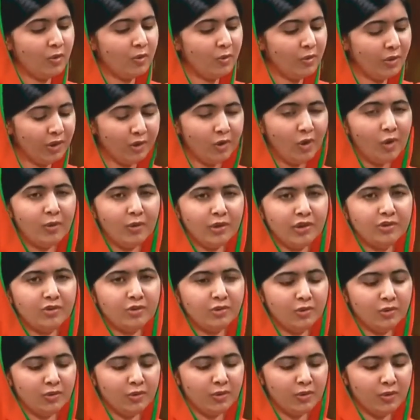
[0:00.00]
We know what
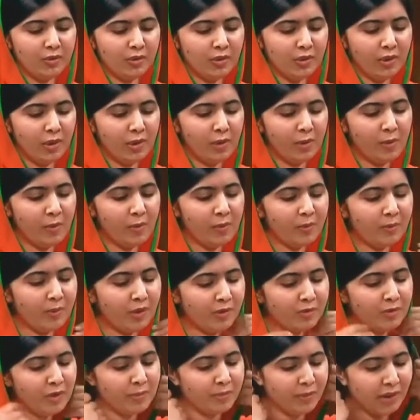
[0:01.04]
to do,
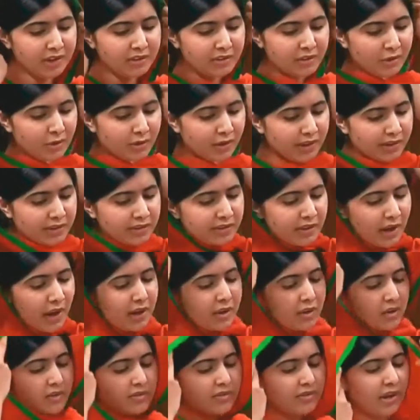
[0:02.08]
but we must look
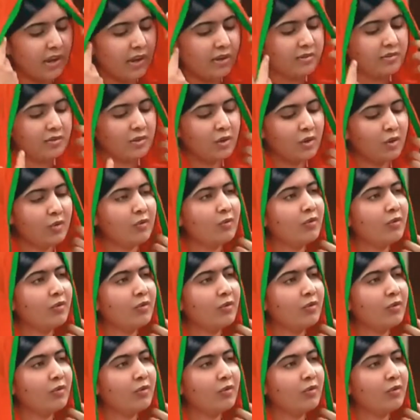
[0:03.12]
inside ourselves